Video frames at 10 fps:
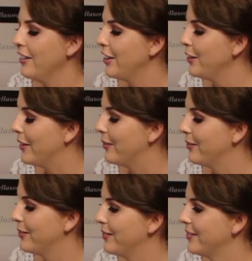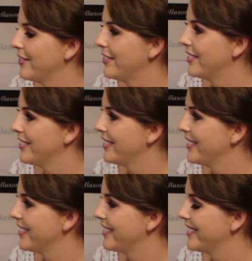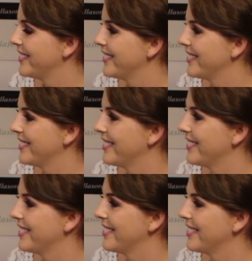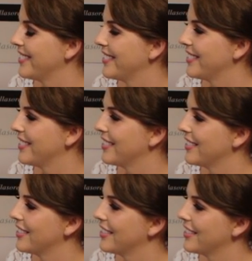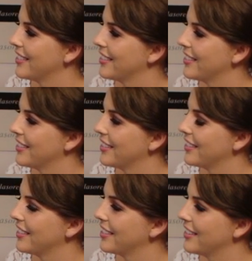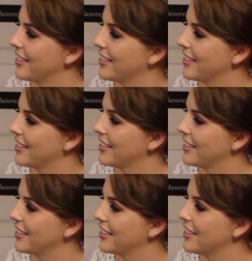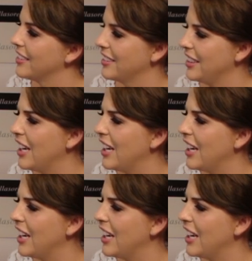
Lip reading: (not speaking)